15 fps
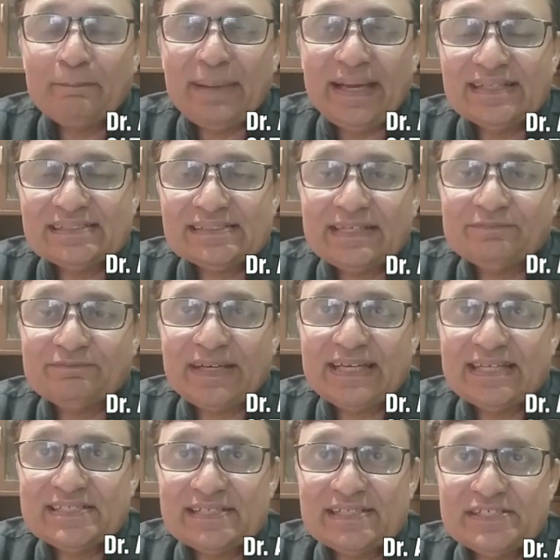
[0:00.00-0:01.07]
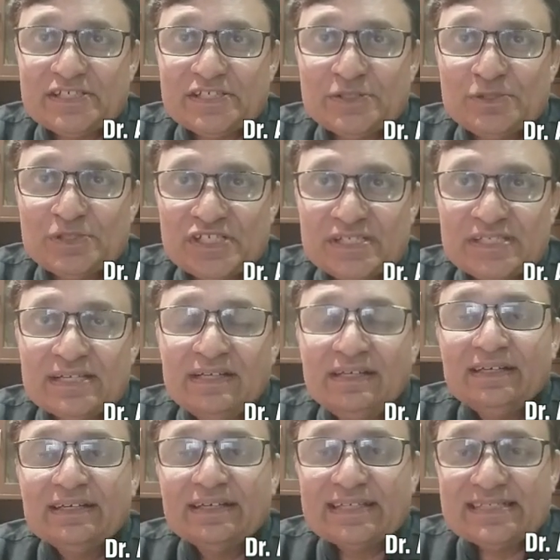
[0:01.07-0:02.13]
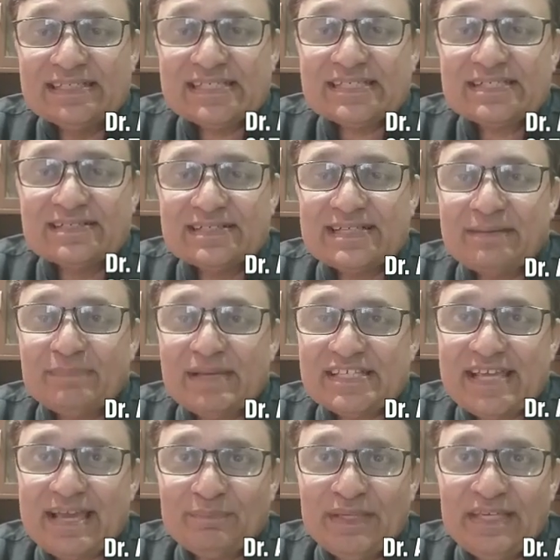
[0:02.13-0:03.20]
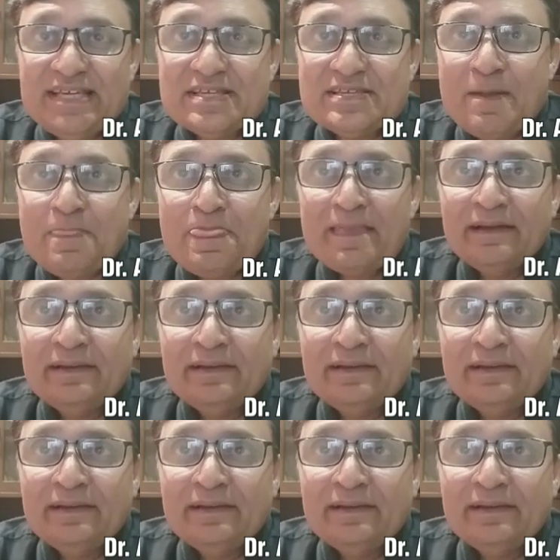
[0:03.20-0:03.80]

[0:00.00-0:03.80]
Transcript: banks and financial institutions, registered MSMEs,